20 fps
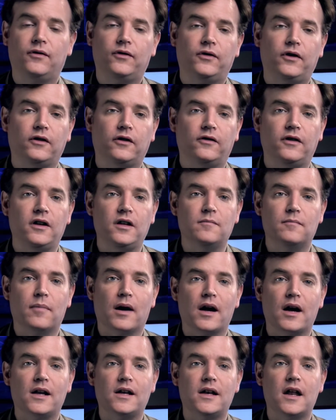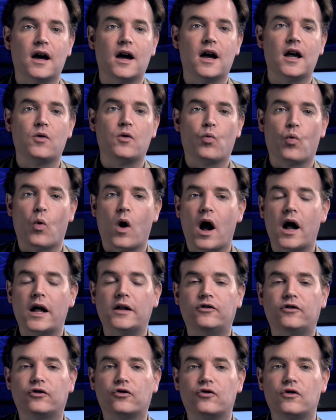16 by 9
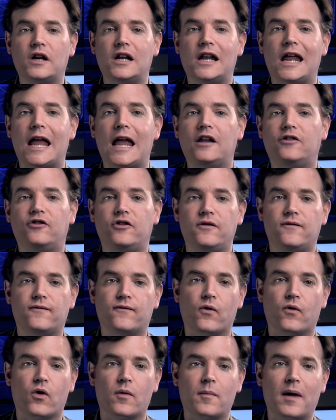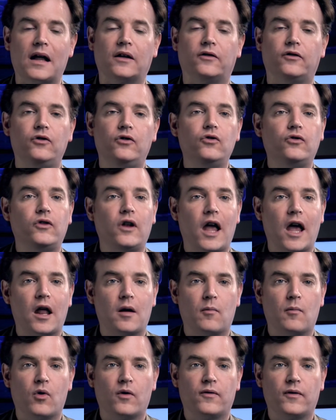widescreen HD formats use an
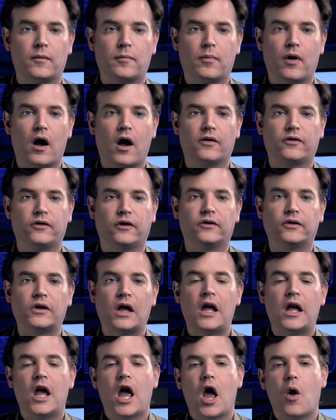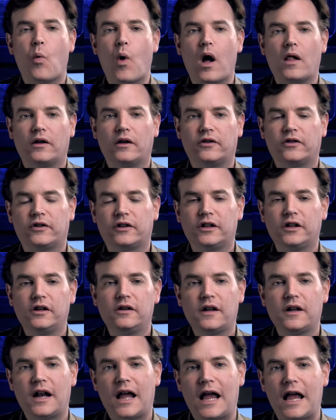anamorphic process. And while it's clear
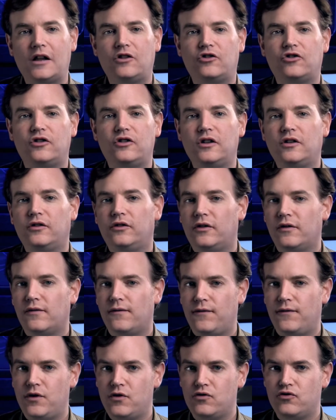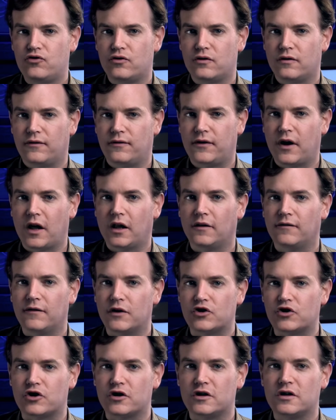that HD is the future of
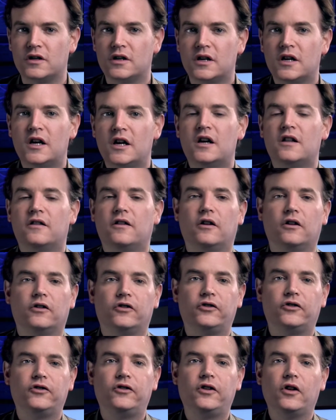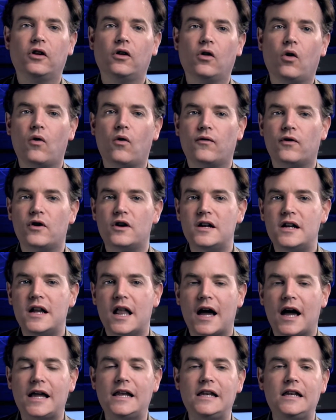television, there are still over
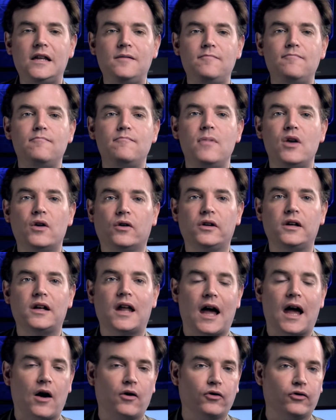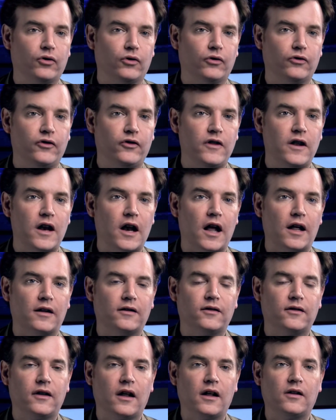90 million households in the United
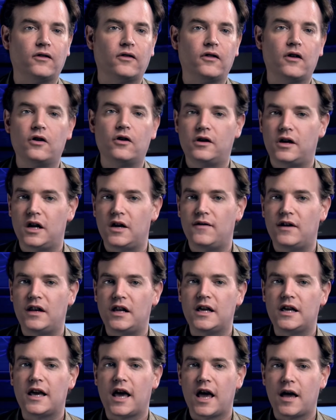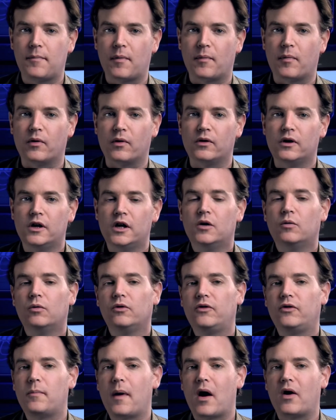States that are DVD capable,
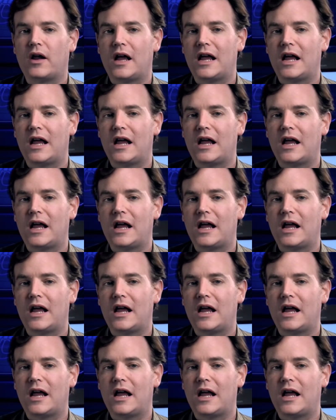which is about